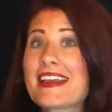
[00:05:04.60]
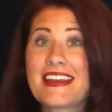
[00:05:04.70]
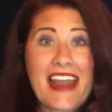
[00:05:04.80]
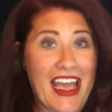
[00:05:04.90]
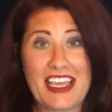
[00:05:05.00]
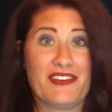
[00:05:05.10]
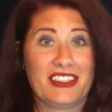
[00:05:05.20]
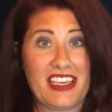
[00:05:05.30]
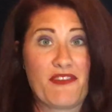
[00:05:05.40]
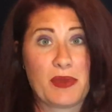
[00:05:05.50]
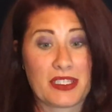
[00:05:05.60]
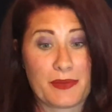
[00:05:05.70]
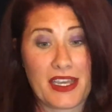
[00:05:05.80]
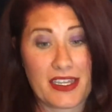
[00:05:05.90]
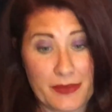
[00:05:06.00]
cannot even save me
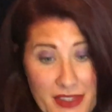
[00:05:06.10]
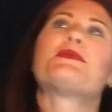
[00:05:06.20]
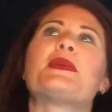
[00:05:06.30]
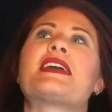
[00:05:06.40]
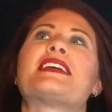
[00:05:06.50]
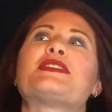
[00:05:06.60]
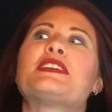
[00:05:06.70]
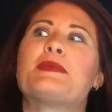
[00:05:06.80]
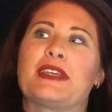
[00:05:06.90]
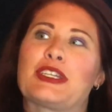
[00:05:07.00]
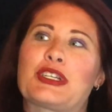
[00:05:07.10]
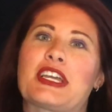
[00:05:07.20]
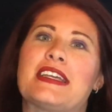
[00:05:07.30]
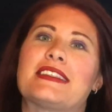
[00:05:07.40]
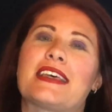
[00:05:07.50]
sometimes. So my guilty pleasure
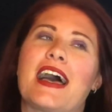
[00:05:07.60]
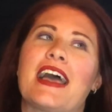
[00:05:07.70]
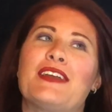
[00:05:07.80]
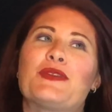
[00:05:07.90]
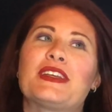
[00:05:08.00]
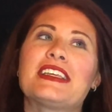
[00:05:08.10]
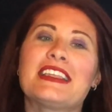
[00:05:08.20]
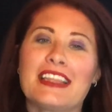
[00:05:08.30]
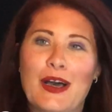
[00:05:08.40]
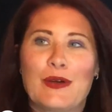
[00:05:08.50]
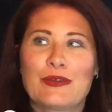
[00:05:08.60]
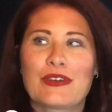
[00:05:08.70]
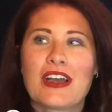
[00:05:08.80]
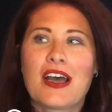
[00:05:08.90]
is I really love